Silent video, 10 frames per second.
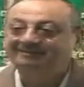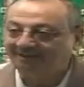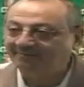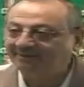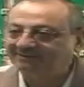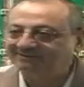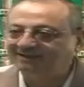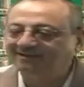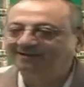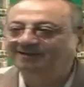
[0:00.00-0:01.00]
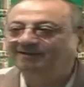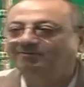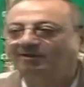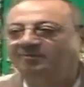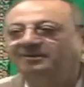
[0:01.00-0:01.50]
Tamiz, huh?
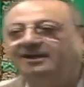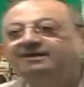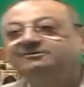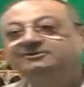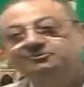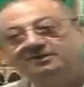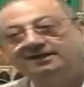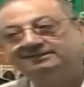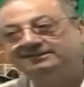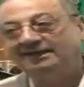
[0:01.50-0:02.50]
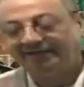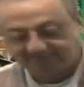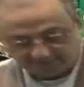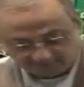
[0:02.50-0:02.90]
from 11 to 99.